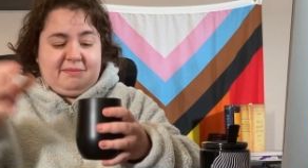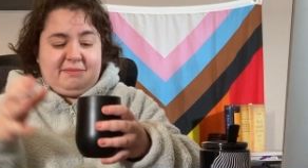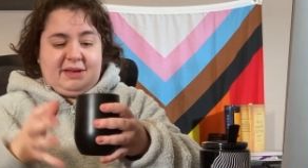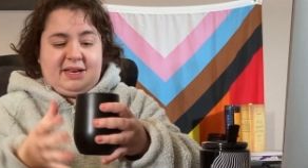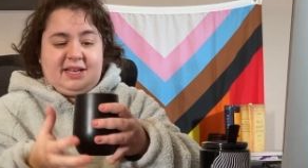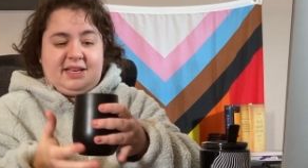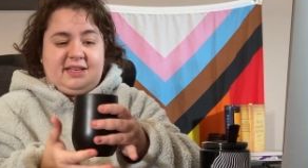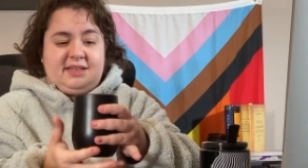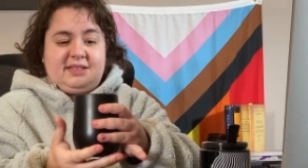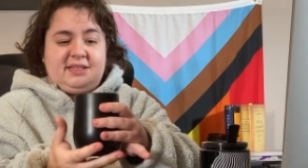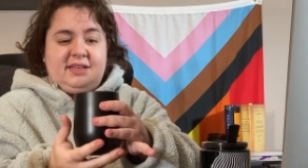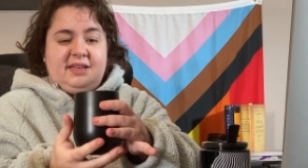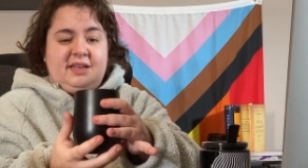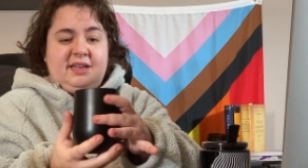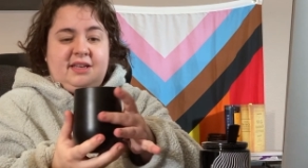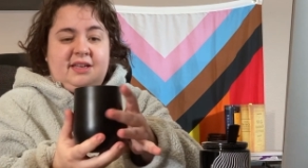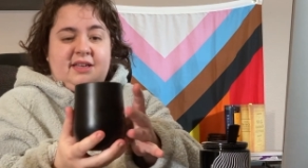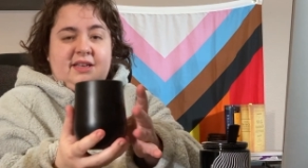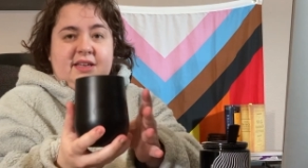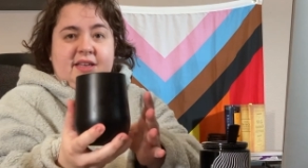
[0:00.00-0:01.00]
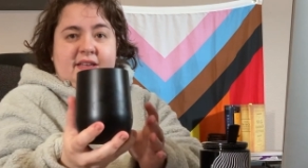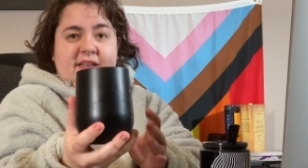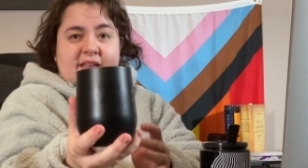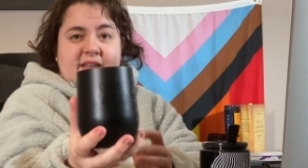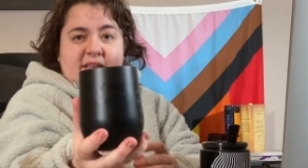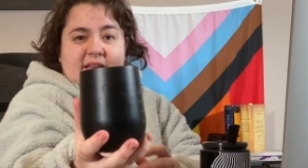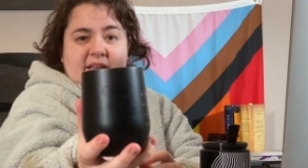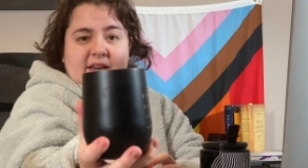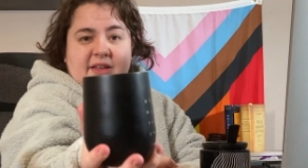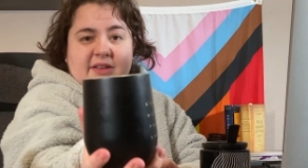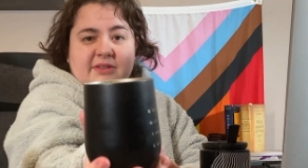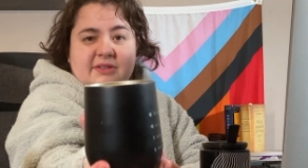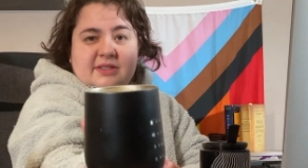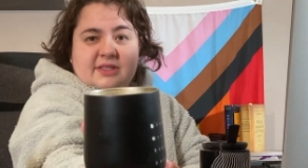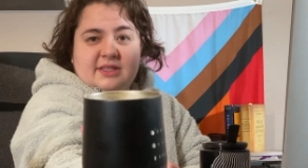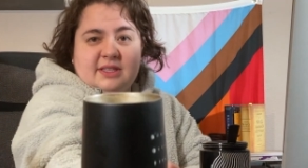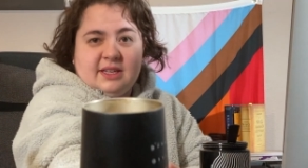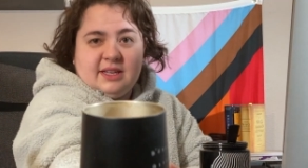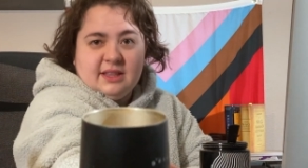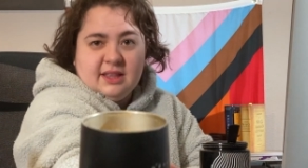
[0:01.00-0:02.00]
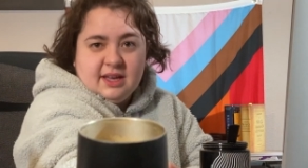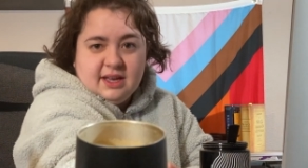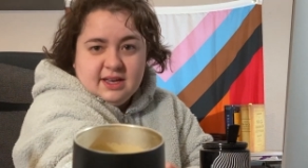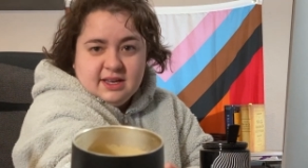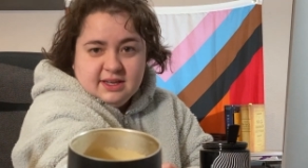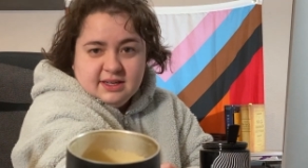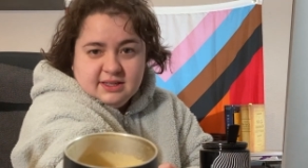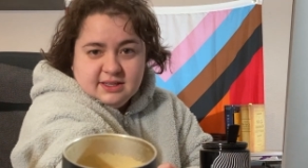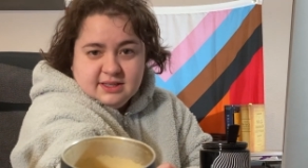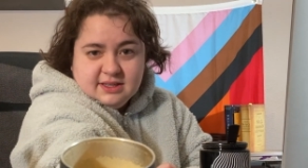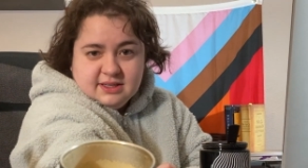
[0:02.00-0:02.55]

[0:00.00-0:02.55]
minute. Can you see that?